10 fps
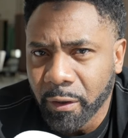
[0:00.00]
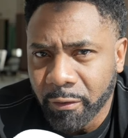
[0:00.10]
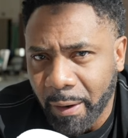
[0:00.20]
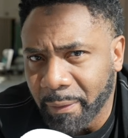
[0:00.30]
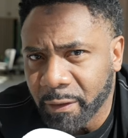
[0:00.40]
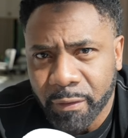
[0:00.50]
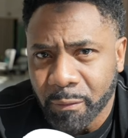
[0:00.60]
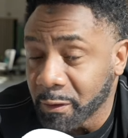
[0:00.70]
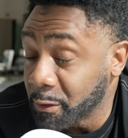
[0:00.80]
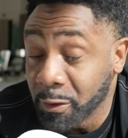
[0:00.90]
Grab this
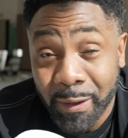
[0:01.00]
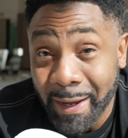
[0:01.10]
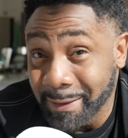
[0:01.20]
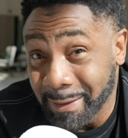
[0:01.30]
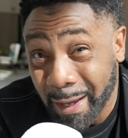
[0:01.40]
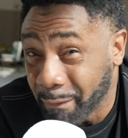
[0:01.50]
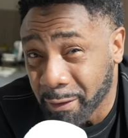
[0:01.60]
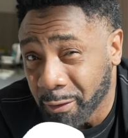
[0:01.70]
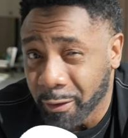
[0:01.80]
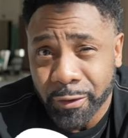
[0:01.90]
thing with two hands. Life
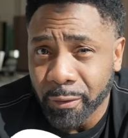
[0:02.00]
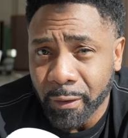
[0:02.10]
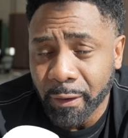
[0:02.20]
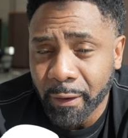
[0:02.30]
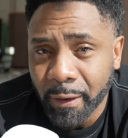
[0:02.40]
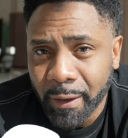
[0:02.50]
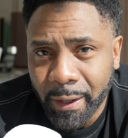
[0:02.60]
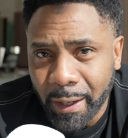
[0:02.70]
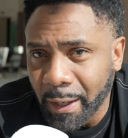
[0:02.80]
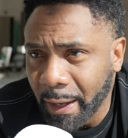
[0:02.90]
is not a joke.
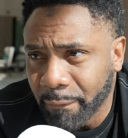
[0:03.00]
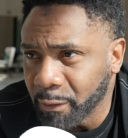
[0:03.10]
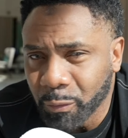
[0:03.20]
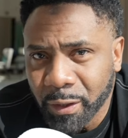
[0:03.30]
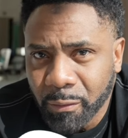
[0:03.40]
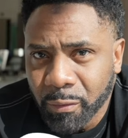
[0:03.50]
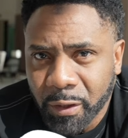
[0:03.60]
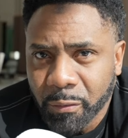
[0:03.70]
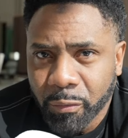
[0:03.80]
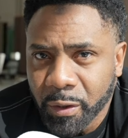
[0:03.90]
And life is, we,
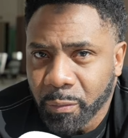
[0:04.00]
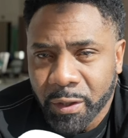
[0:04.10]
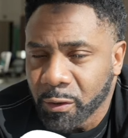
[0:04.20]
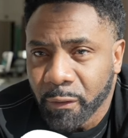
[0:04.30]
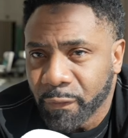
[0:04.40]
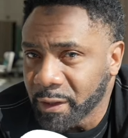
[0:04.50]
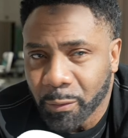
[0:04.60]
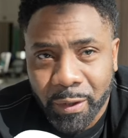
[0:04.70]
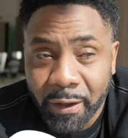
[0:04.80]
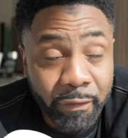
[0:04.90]
we, we, we do things
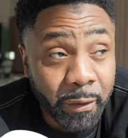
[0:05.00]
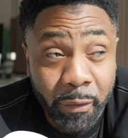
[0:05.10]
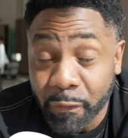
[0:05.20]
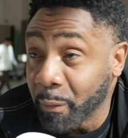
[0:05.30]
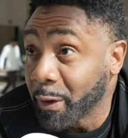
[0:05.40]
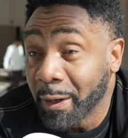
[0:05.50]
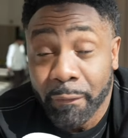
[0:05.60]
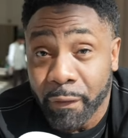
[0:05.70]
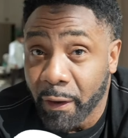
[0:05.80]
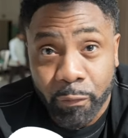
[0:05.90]
and we're living and we think we're going to
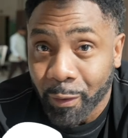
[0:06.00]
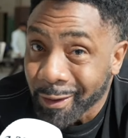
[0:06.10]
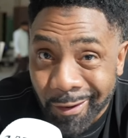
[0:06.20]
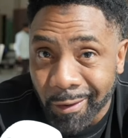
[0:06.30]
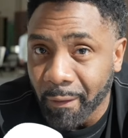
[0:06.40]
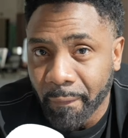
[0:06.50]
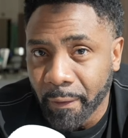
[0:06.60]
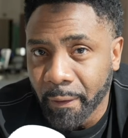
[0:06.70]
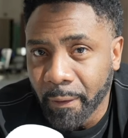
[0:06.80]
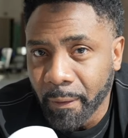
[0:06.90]
live forever. We're not.
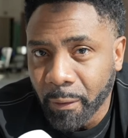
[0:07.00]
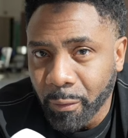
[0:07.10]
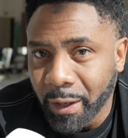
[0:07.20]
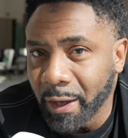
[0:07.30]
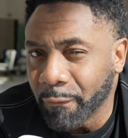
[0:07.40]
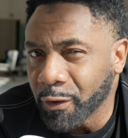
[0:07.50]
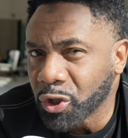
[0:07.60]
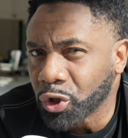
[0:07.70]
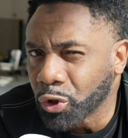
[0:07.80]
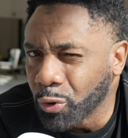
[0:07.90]
We're here for
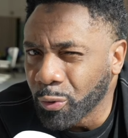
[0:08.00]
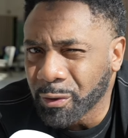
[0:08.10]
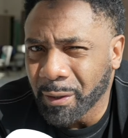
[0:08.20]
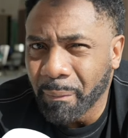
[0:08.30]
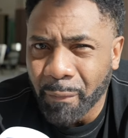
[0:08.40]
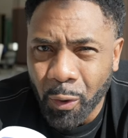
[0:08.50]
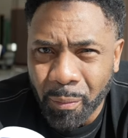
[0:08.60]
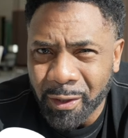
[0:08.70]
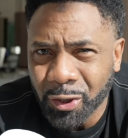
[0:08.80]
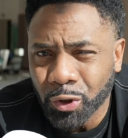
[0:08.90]
short
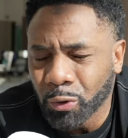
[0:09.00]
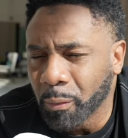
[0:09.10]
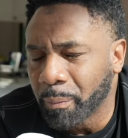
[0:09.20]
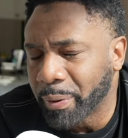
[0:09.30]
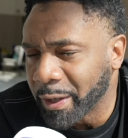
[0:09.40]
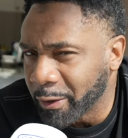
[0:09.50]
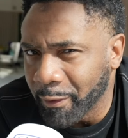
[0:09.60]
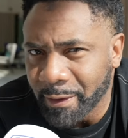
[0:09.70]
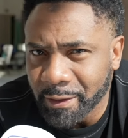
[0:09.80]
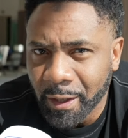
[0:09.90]
moments, short
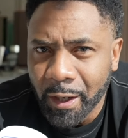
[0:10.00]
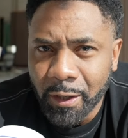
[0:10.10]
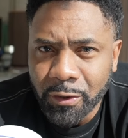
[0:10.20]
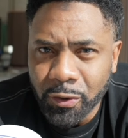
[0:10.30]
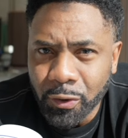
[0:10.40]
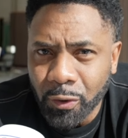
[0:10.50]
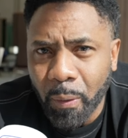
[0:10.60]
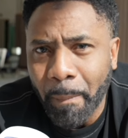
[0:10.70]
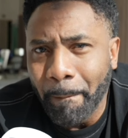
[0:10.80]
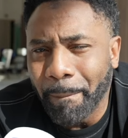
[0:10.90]
periods. Do
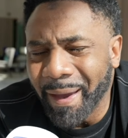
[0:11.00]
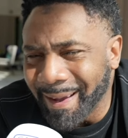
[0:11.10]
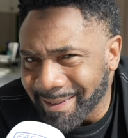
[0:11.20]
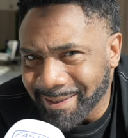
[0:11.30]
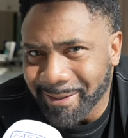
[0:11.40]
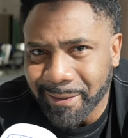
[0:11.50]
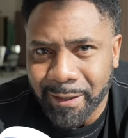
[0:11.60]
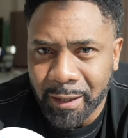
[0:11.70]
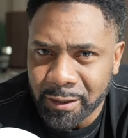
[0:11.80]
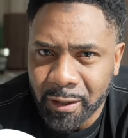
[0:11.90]
your best to
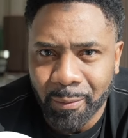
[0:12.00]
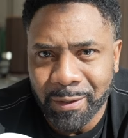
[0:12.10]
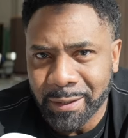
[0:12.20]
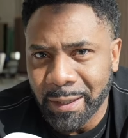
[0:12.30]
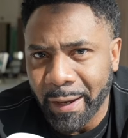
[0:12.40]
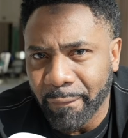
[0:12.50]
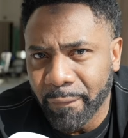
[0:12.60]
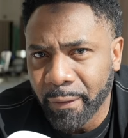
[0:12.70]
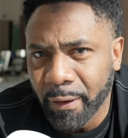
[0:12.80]
touch someone's life.